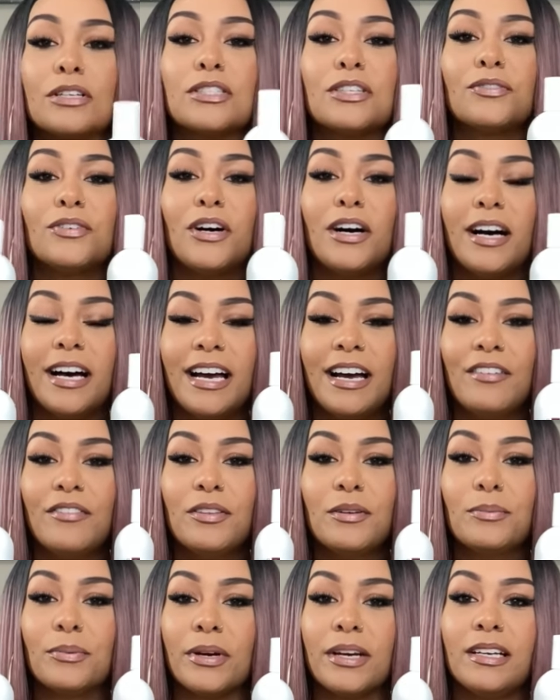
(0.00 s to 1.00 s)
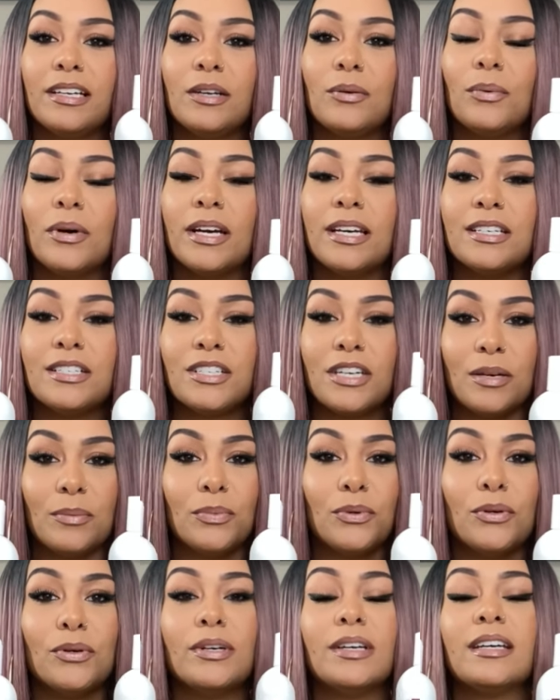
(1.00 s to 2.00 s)
of all, I have the Brandywine shampoo
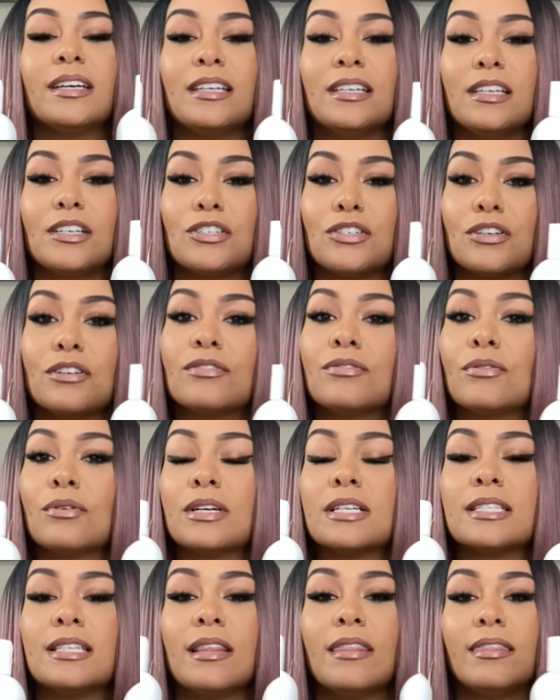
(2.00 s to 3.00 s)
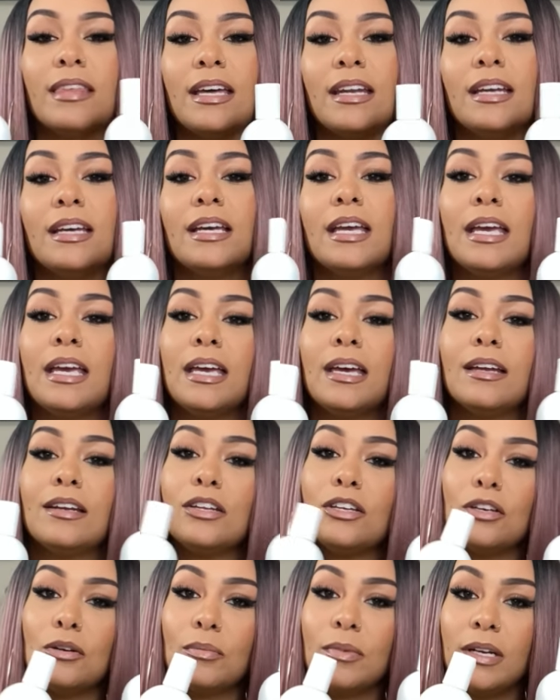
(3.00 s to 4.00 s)
and conditioner for synthetic and
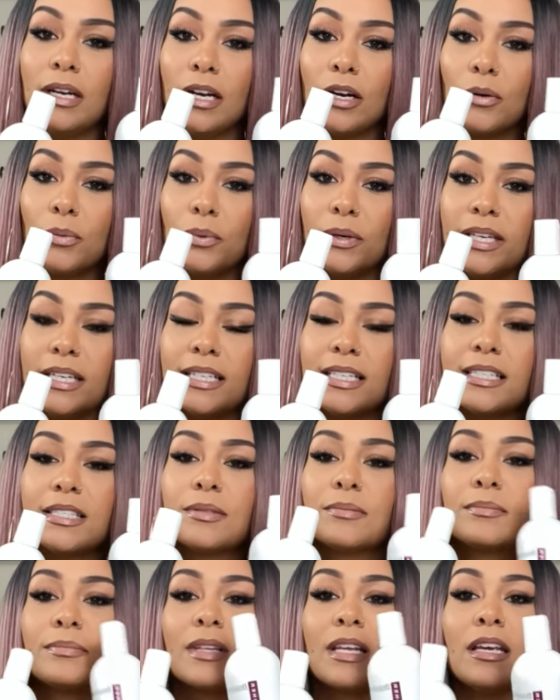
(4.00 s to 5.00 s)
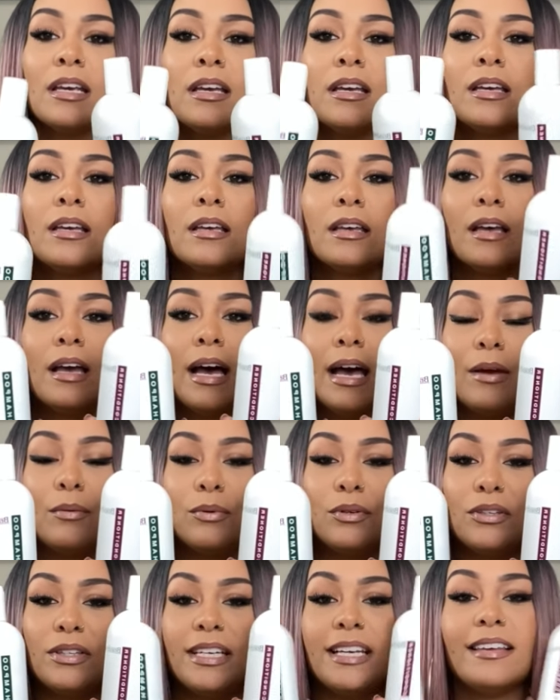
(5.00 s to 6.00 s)
human hair wigs. I will
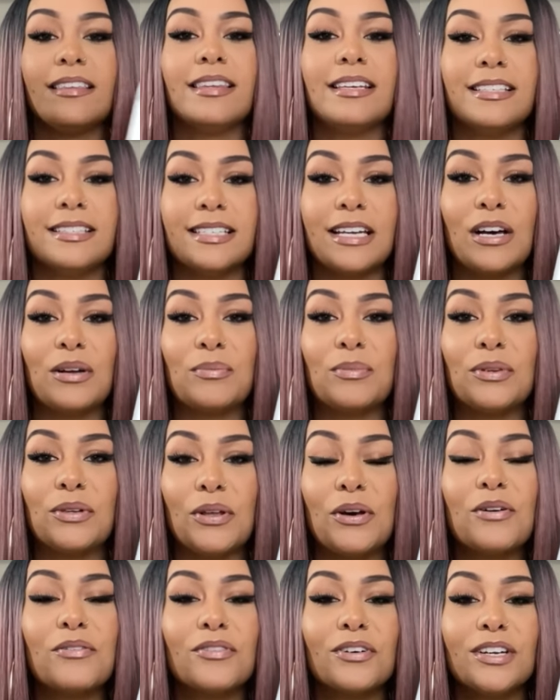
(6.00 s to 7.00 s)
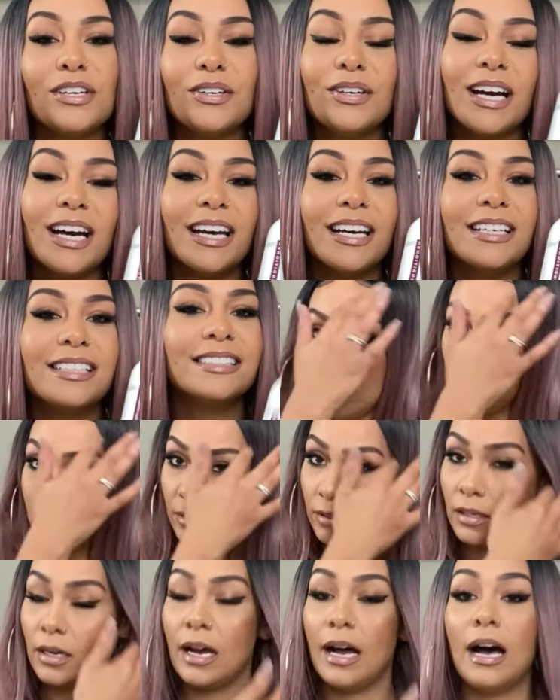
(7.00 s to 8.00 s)
link these down below for you guys.
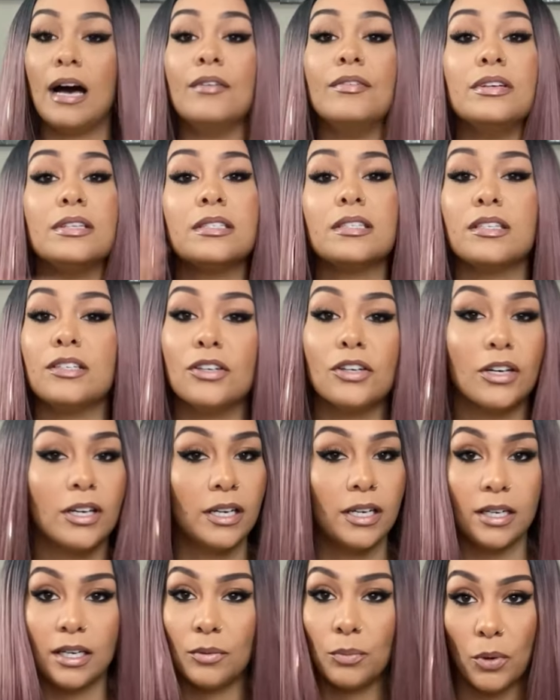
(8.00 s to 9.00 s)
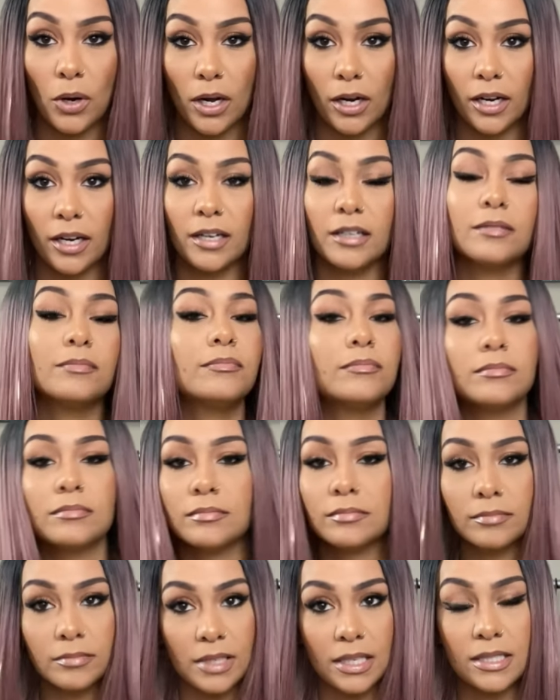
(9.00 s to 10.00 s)
Obviously, you're gonna need water.
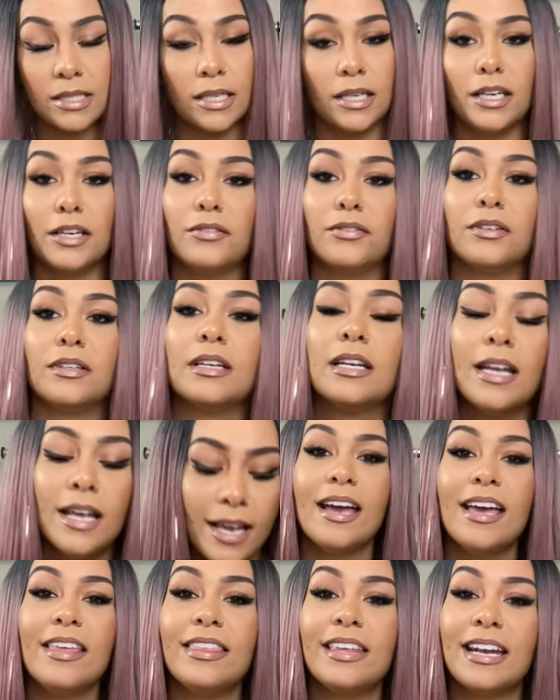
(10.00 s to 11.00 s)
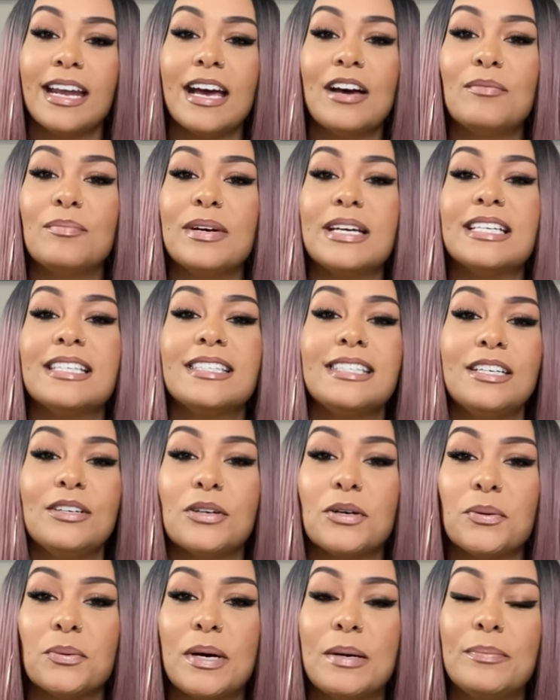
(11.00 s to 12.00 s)
That's a given. And then I have my secret
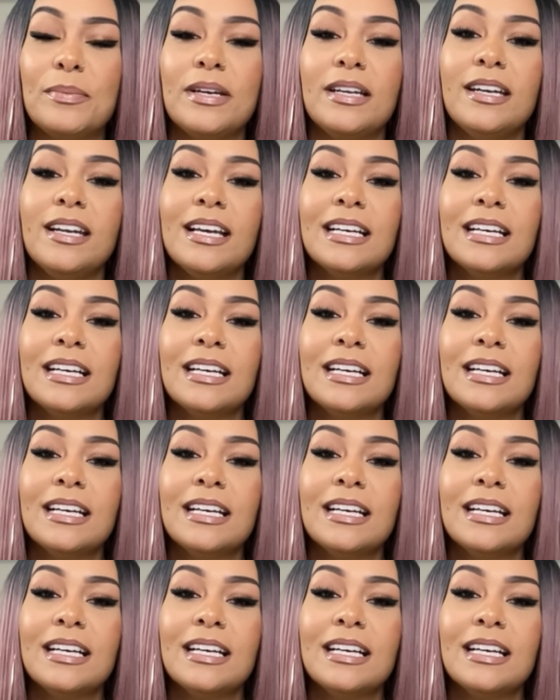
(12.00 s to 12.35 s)
weapon,